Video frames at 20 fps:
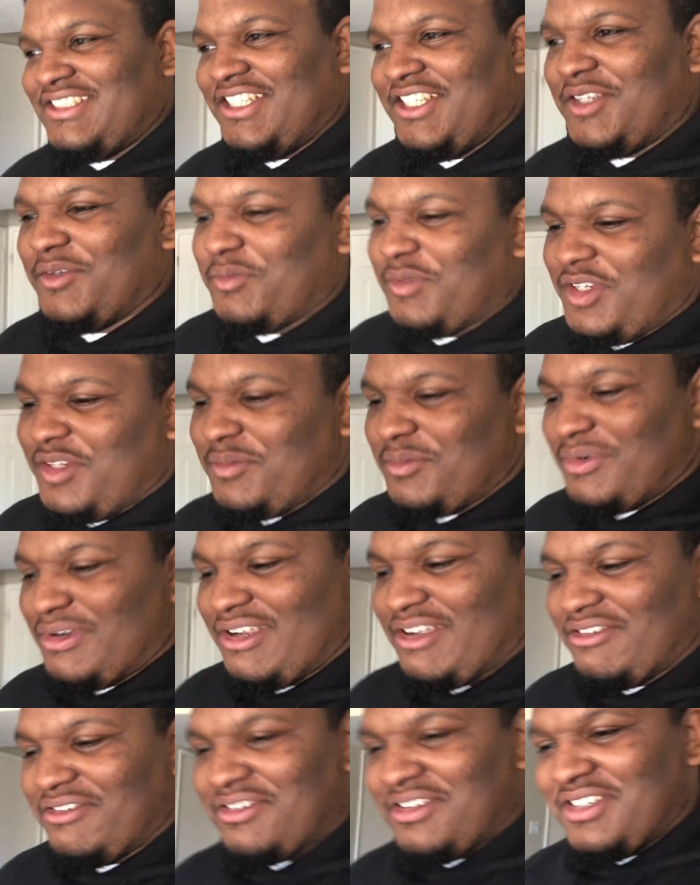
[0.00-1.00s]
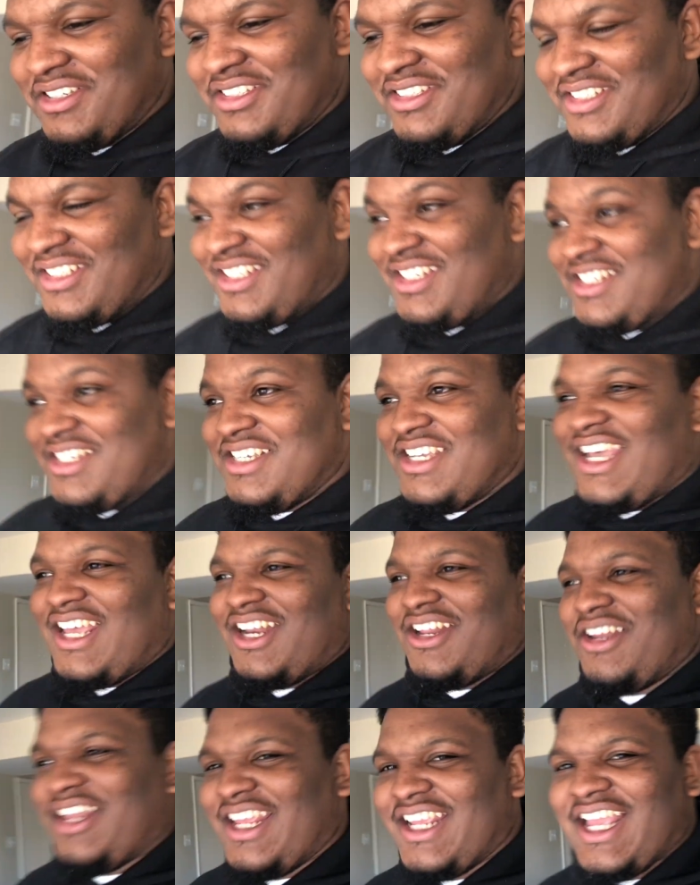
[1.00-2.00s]
take a deep breath. I
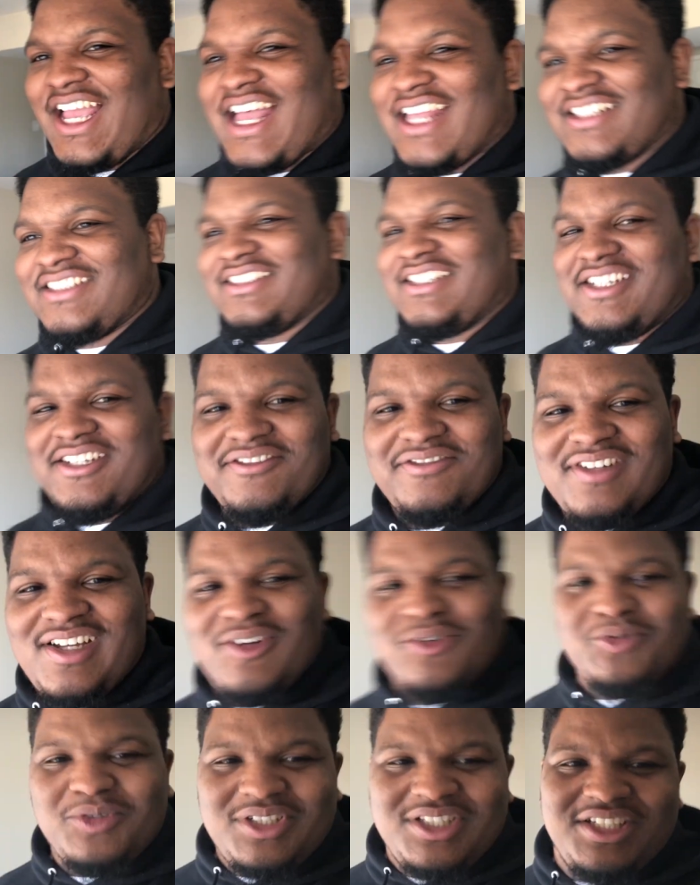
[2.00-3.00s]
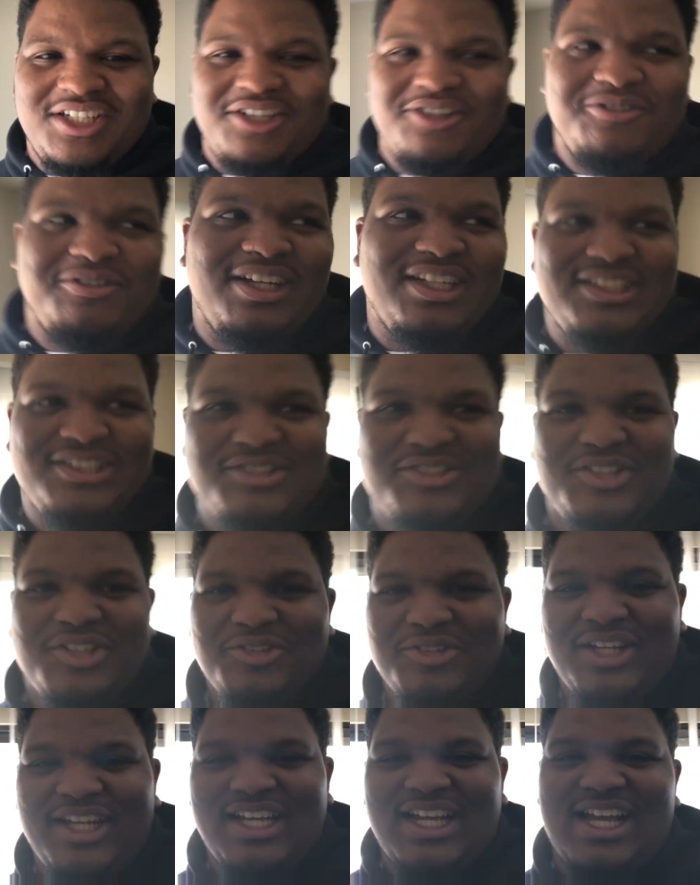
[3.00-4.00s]
don't like hot stuff. I really don't. I just
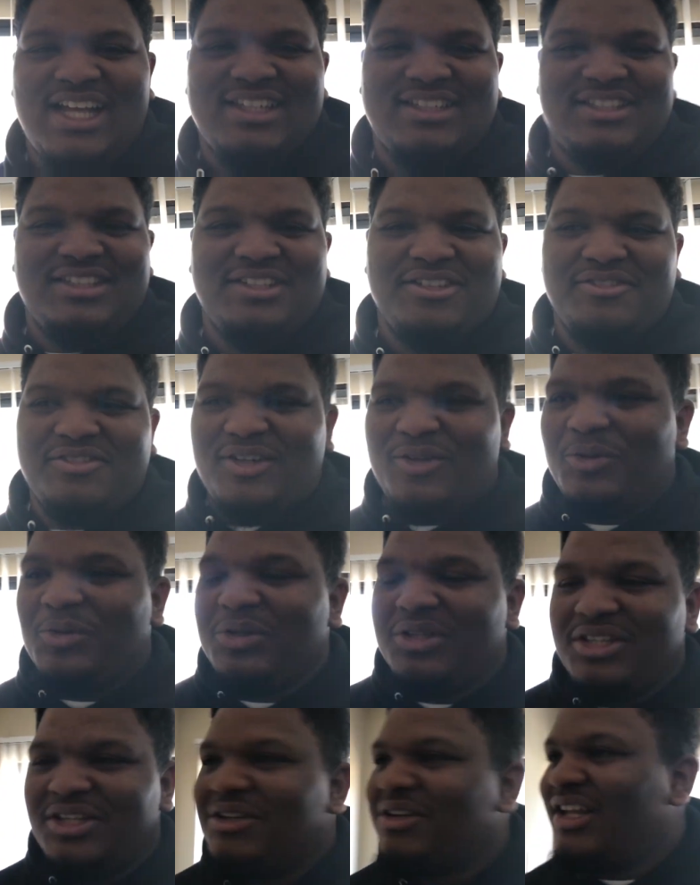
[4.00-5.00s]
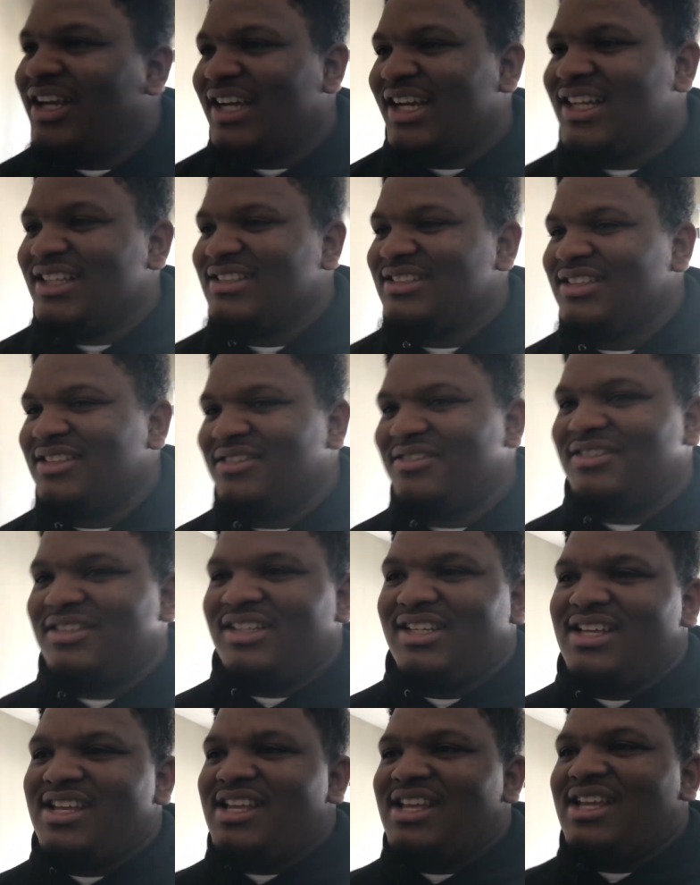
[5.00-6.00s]
don't like hot stuff. I really don't like hot stuff.
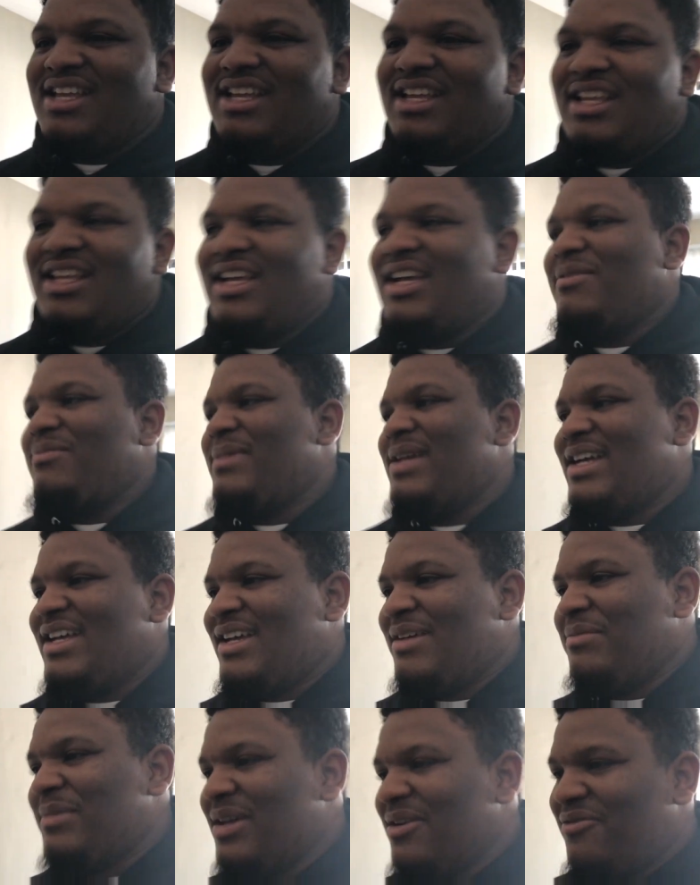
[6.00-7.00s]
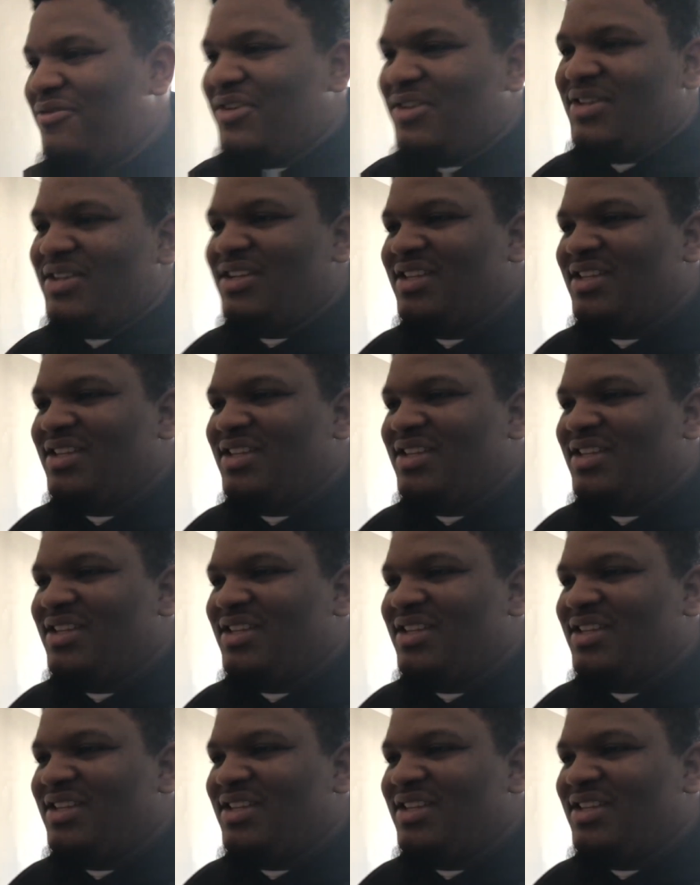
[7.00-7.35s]
I'm not, I'm not feeling